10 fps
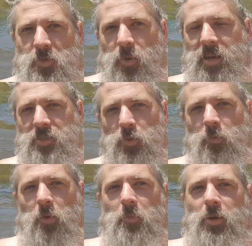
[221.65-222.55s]
just ran into
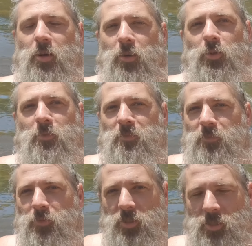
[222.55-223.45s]
a wombat hole,
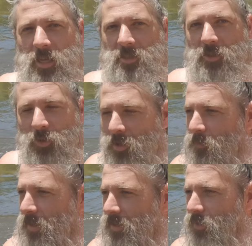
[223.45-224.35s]
which doesn't look
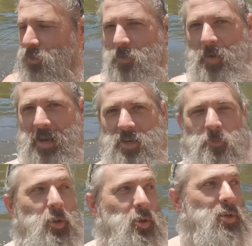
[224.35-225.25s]
a bit, looks
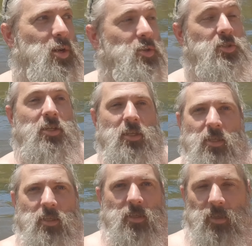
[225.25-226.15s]
abandoned, but who knows?
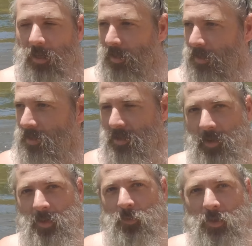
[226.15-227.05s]
I don't think
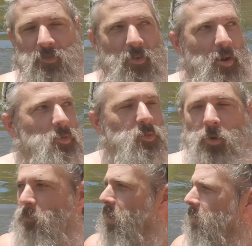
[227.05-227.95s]
Snowy'd win a fight with a
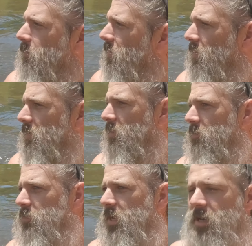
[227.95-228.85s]
wombat.
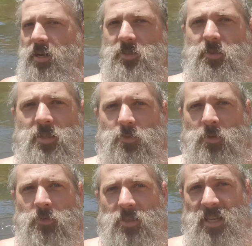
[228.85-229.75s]
Yeah, no, it's, this
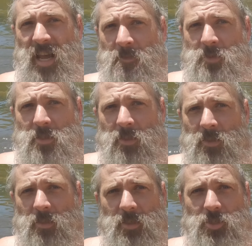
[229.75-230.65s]
river is
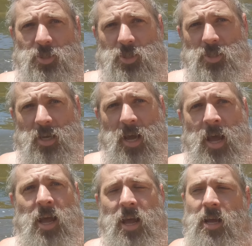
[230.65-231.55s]
absolutely
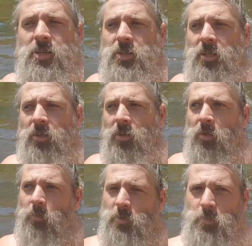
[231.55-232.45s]
charging
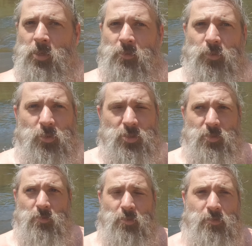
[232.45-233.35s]
along. It's beautiful and
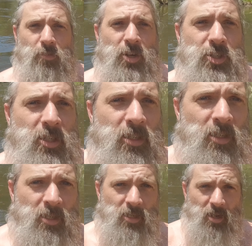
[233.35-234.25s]
refreshing.
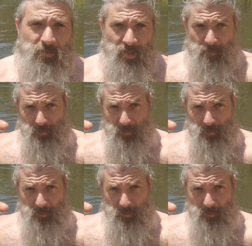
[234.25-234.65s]
After